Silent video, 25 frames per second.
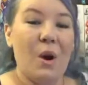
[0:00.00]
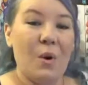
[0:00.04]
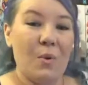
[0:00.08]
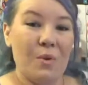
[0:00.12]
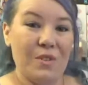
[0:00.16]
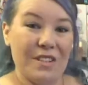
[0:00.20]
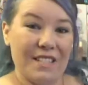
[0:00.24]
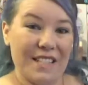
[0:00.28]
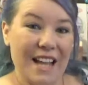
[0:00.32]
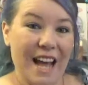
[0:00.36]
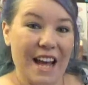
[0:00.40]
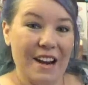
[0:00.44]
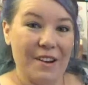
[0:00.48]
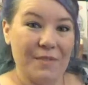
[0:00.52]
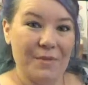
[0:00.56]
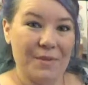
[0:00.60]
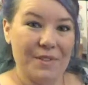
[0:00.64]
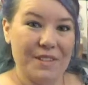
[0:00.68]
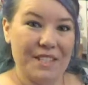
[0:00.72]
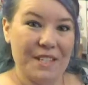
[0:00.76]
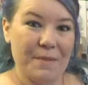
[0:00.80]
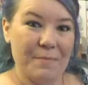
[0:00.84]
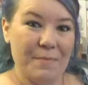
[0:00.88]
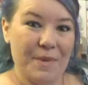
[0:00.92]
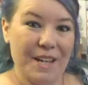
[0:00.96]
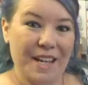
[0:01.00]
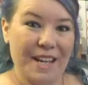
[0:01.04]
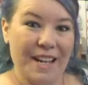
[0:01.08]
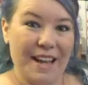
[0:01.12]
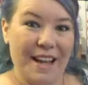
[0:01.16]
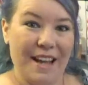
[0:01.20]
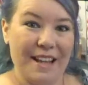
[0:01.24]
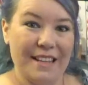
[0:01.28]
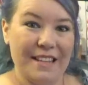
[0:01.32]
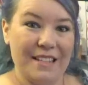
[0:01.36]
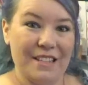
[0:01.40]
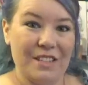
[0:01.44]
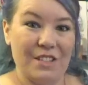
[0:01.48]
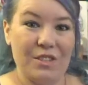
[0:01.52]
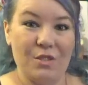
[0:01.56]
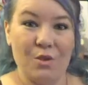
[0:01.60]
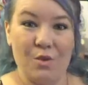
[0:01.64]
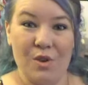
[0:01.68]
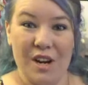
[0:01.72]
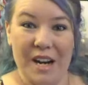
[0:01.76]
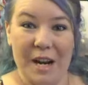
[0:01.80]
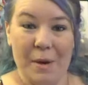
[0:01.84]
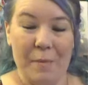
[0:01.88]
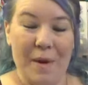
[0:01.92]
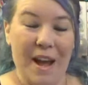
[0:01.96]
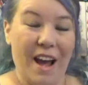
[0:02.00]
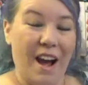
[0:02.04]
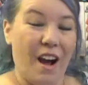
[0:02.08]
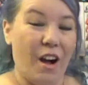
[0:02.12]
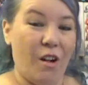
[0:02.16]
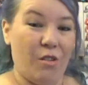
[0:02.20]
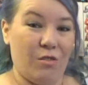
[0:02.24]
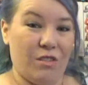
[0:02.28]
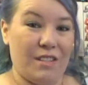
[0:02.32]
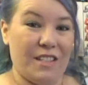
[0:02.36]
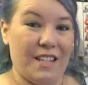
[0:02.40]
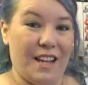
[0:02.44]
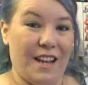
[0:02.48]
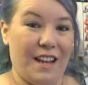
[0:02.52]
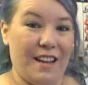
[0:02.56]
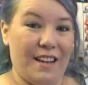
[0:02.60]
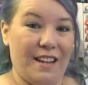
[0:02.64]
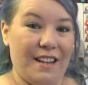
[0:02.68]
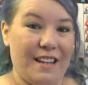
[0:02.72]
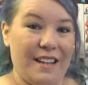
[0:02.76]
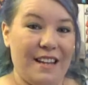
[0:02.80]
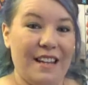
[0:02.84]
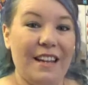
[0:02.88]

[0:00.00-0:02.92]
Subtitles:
We'll start off with some big guns, talking about Ulta.